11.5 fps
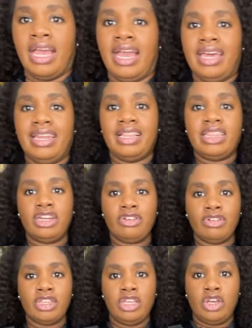and it
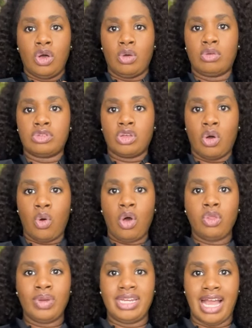literally goes all
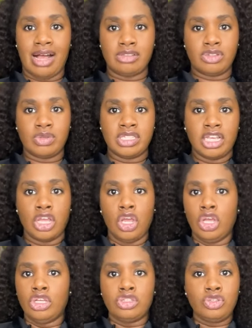the way down, so it's like
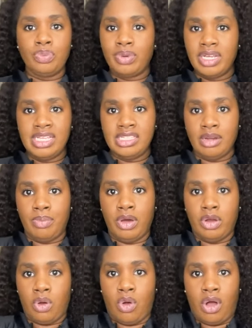super easy to
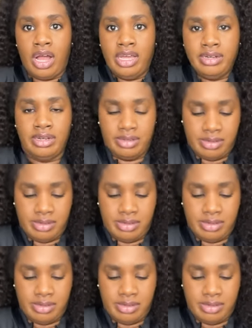put on,